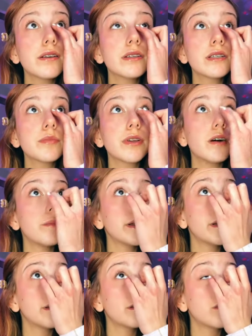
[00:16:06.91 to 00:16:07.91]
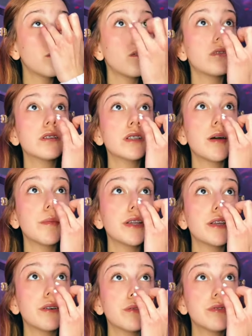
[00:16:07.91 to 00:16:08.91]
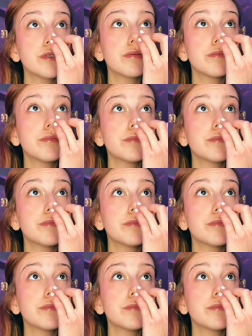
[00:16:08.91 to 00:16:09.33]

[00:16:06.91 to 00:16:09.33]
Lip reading: and just put it on my inner corners and on my nose.